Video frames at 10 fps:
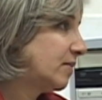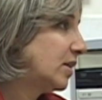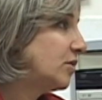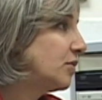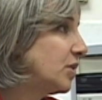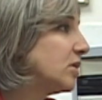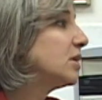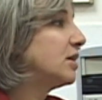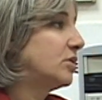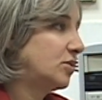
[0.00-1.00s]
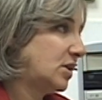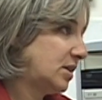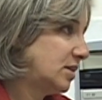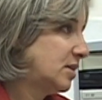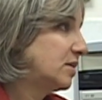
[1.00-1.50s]
You feel less
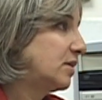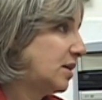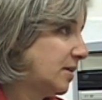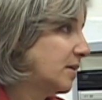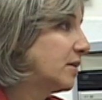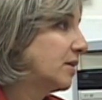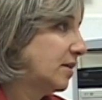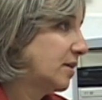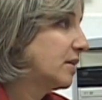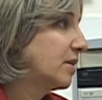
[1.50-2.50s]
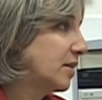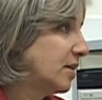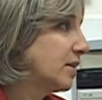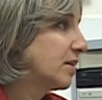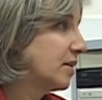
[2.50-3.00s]
stressed. It sounds like every
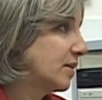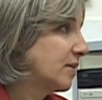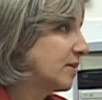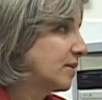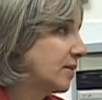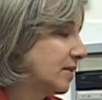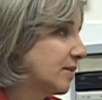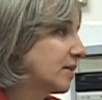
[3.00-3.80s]
day is our learning day.